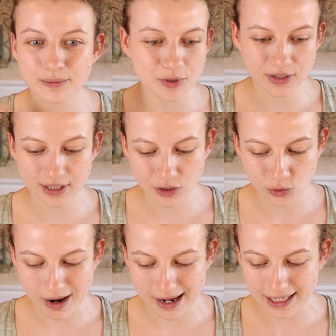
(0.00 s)
I'm just gonna
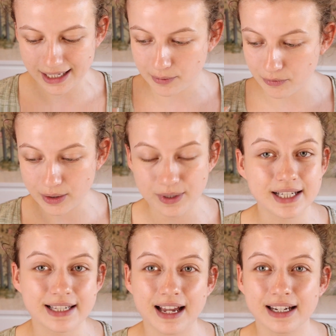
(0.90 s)
try it. I'm very
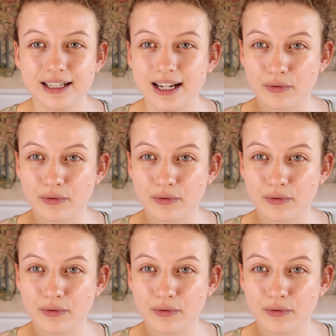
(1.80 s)
excited.